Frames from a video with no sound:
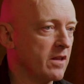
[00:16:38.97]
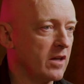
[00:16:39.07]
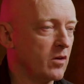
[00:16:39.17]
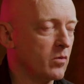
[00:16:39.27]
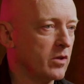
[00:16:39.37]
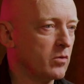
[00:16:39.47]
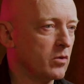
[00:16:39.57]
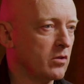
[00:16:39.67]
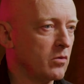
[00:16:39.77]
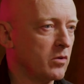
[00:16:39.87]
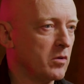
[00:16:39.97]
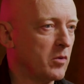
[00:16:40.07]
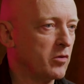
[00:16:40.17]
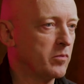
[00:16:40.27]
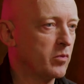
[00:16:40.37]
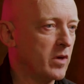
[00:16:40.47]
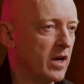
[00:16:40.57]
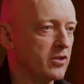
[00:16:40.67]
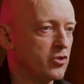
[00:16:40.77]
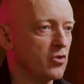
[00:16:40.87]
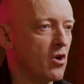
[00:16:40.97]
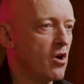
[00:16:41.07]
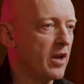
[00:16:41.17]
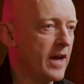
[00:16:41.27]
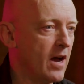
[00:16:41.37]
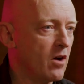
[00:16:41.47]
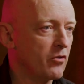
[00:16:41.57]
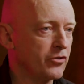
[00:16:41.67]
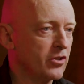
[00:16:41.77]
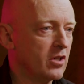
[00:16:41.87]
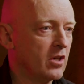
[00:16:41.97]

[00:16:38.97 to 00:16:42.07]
I think we were both kind of drawn out,